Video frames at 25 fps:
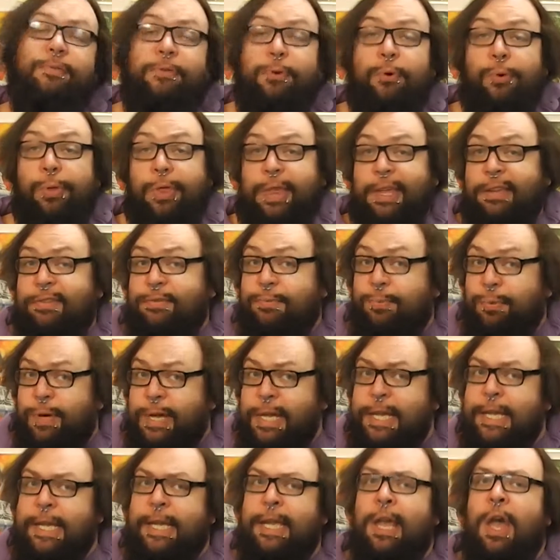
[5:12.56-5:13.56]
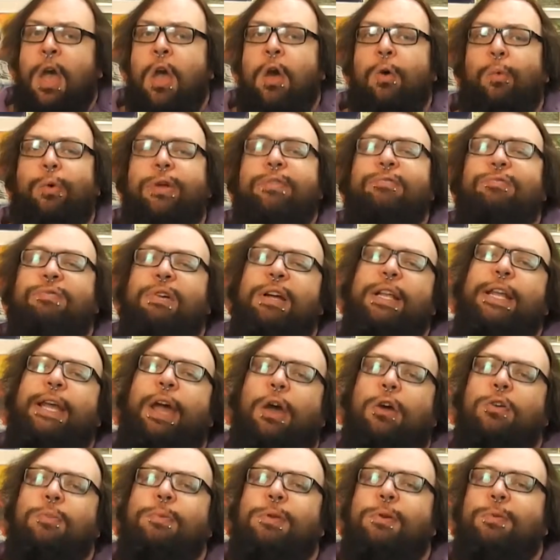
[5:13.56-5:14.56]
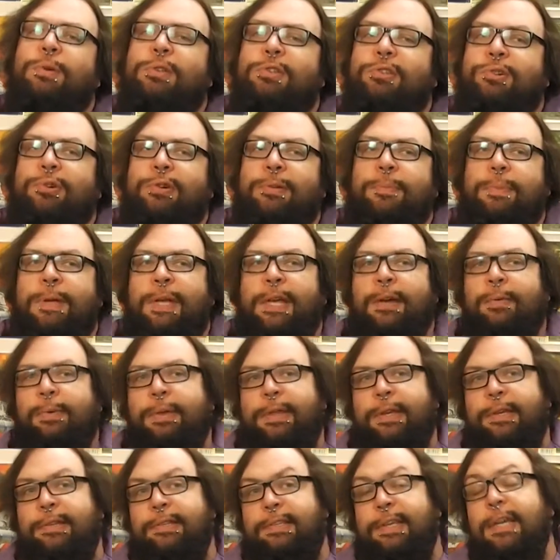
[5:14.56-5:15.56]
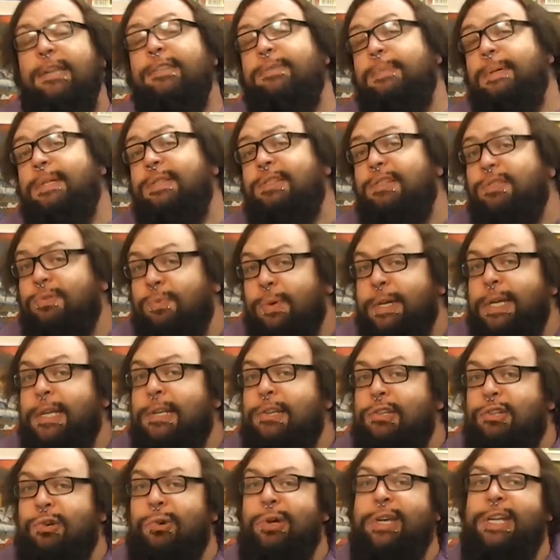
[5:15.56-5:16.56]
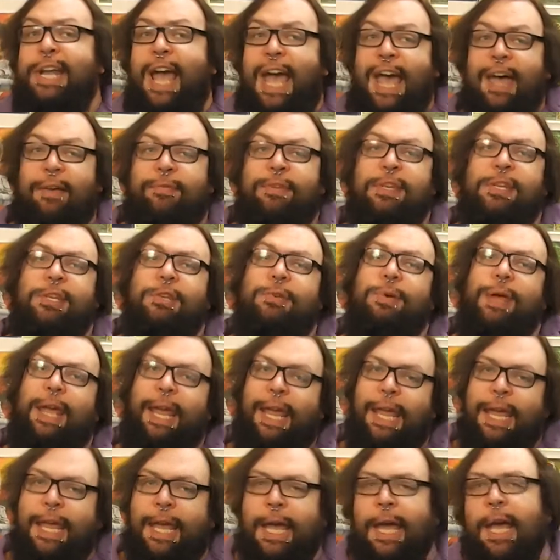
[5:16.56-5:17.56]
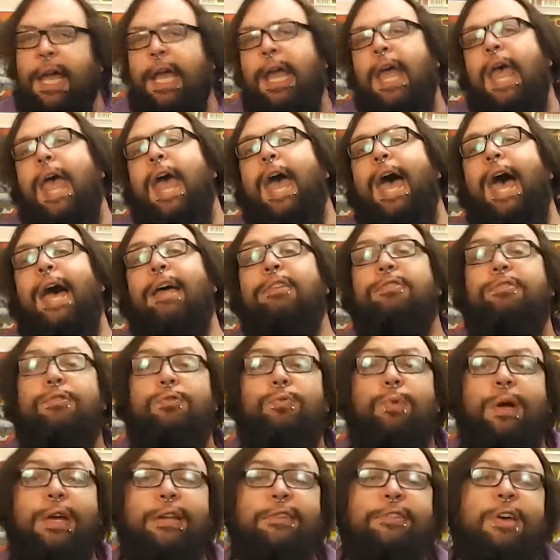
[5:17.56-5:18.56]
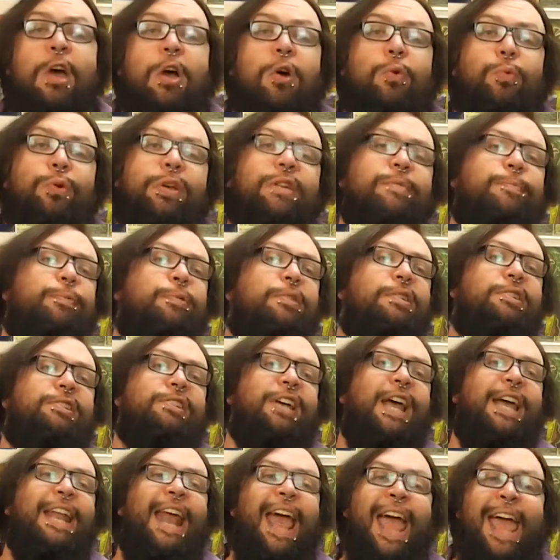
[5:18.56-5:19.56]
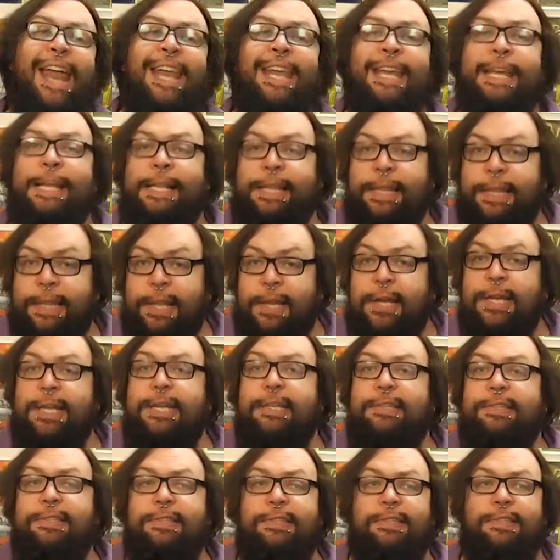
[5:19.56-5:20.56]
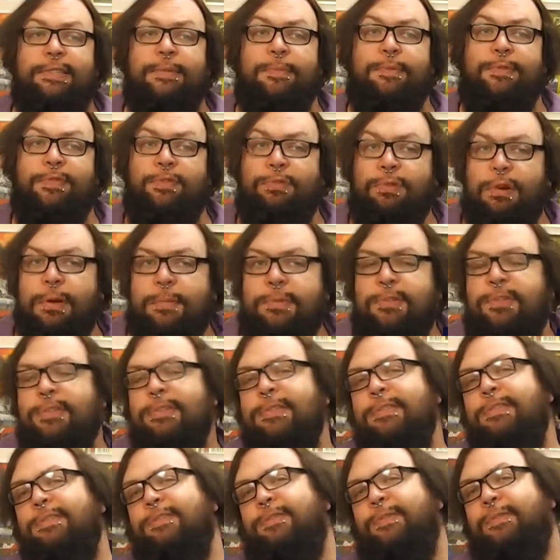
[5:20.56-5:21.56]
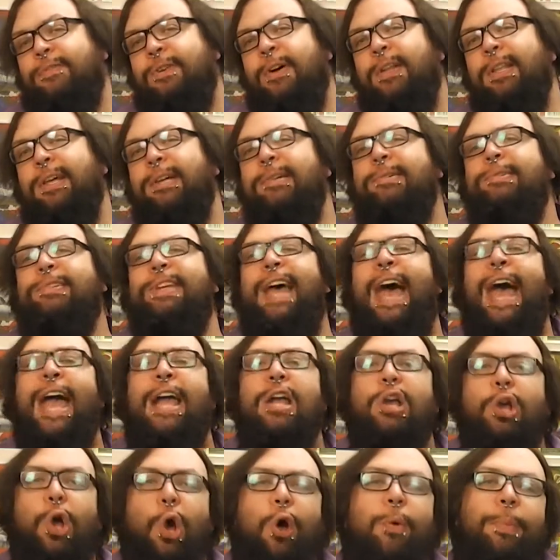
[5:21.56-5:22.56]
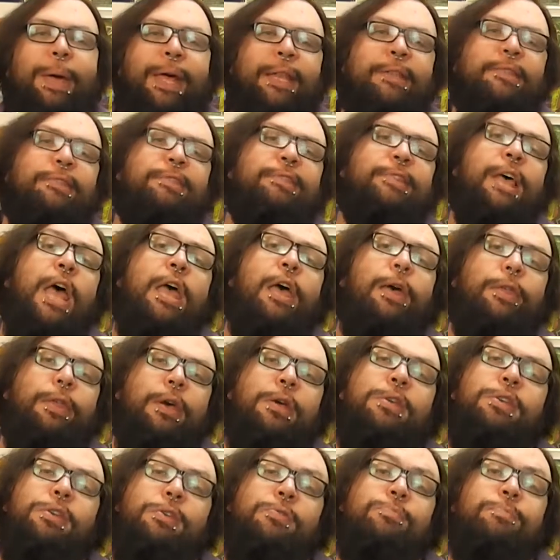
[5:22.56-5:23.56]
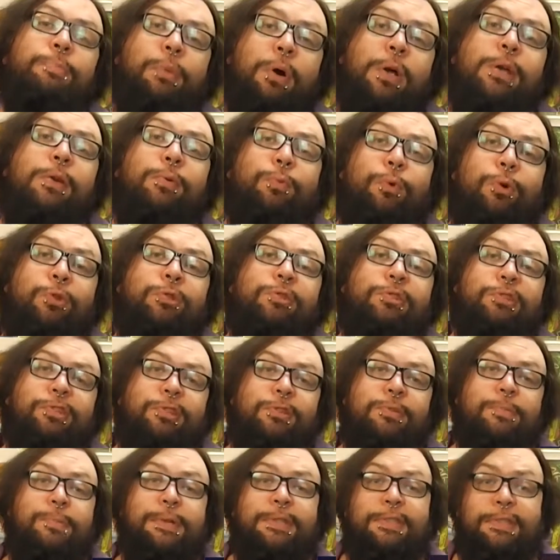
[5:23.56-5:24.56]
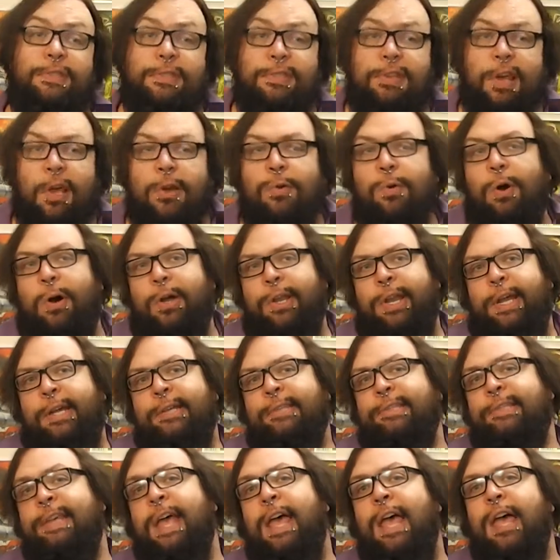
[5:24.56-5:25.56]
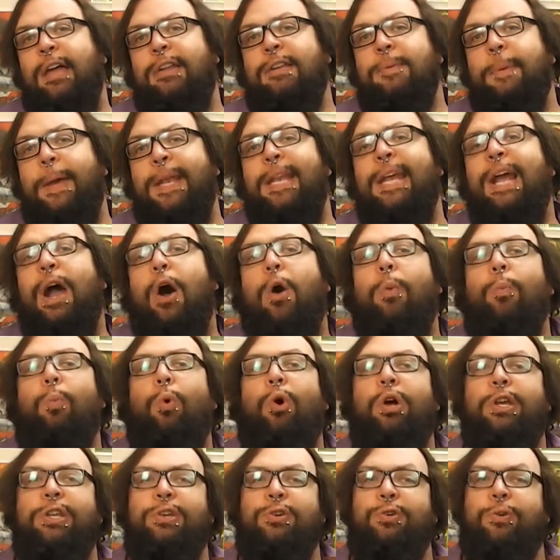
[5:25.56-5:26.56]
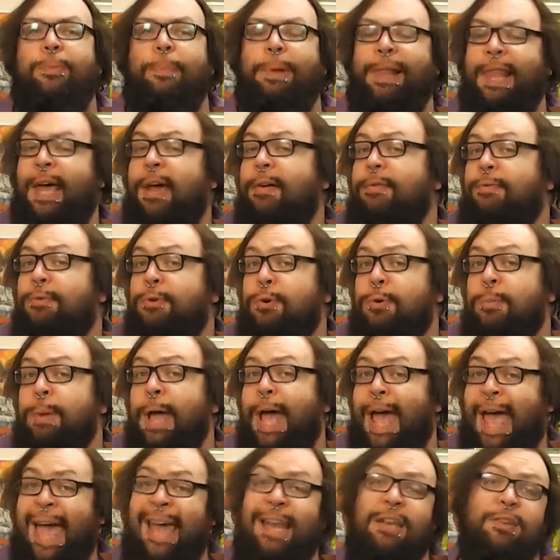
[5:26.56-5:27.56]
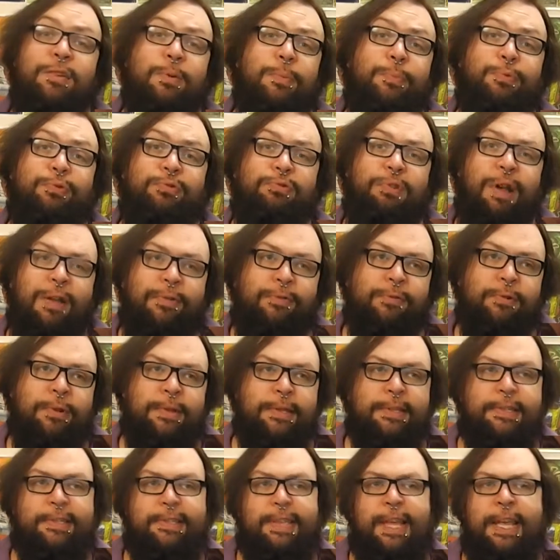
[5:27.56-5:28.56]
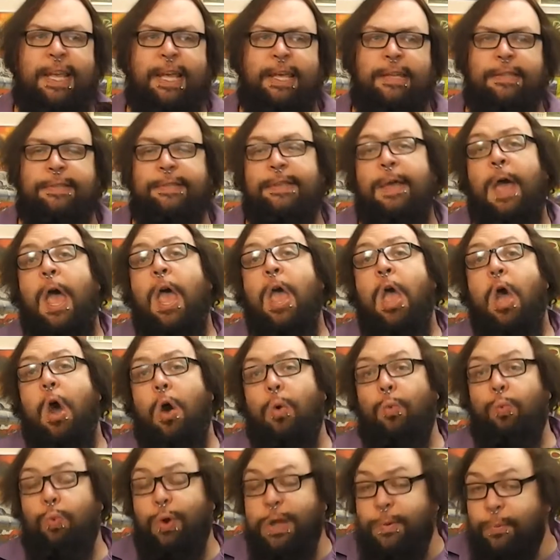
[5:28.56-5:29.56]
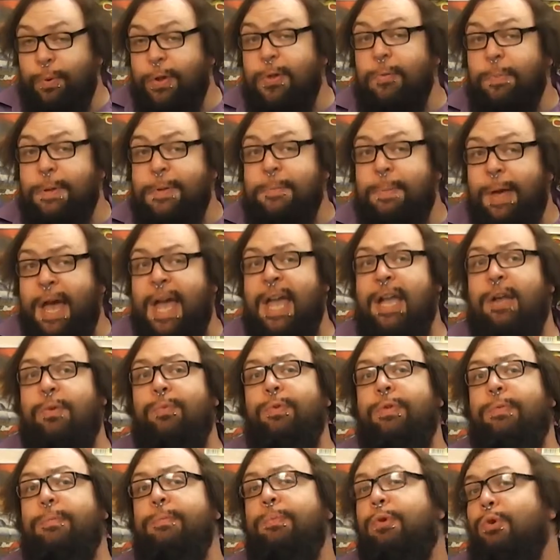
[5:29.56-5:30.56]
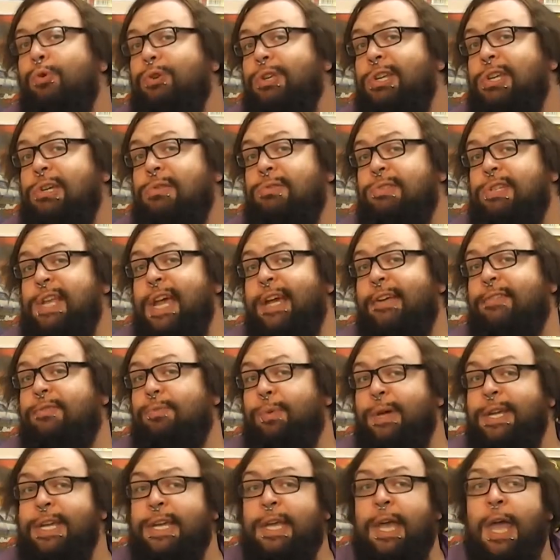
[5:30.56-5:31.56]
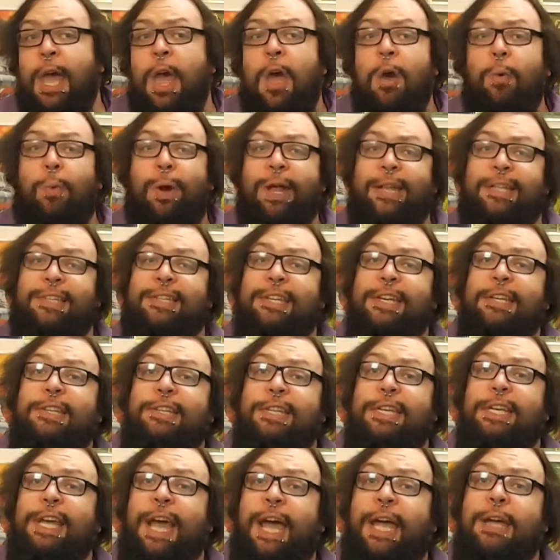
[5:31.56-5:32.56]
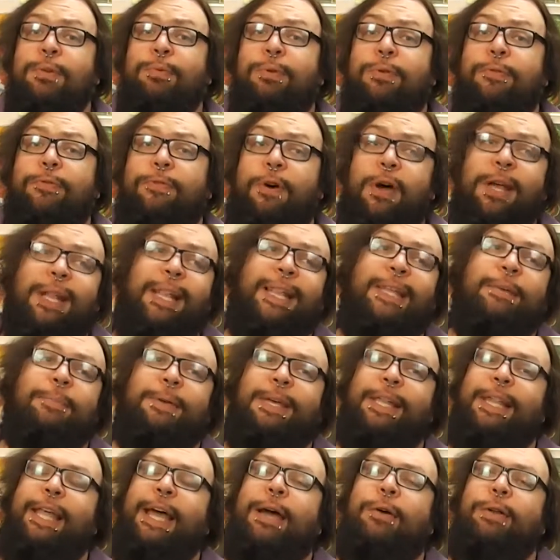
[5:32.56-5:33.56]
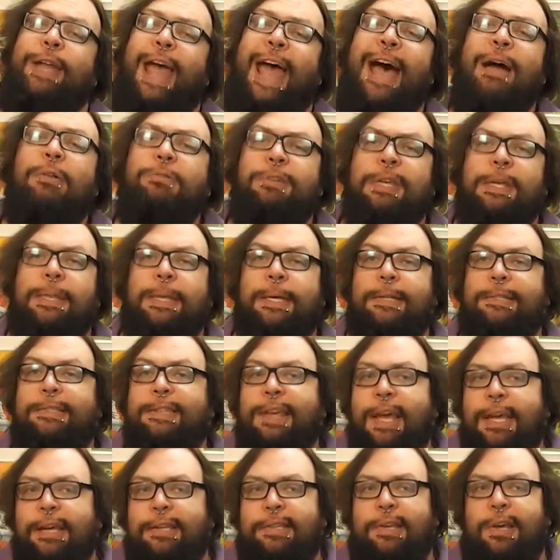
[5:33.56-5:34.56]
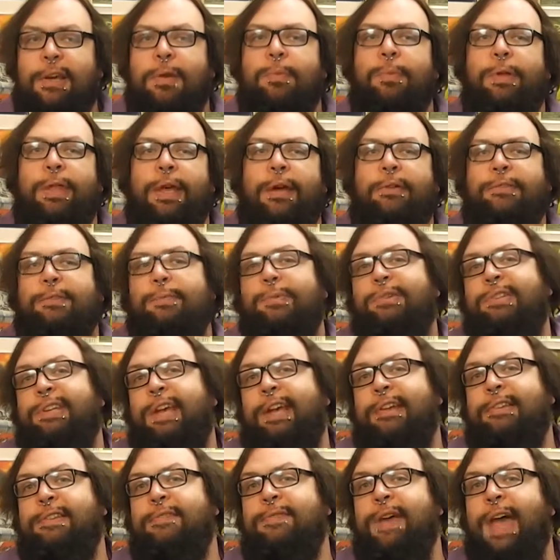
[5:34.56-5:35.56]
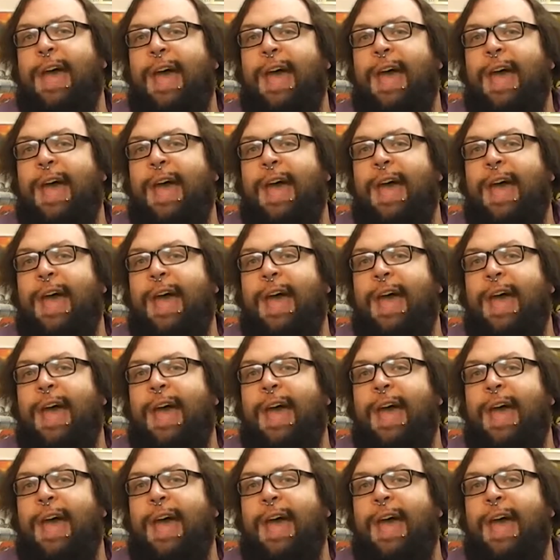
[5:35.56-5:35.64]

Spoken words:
for this week. We really hope you enjoyed being with us as much as we enjoyed having you here. As always, we appreciate any likes, subscriptions, follows and comments that you might want to bestow on us, depending on what your platform and preference is. We will be back with more news next week, when TGK will finally be allowed out in the daytime without a protective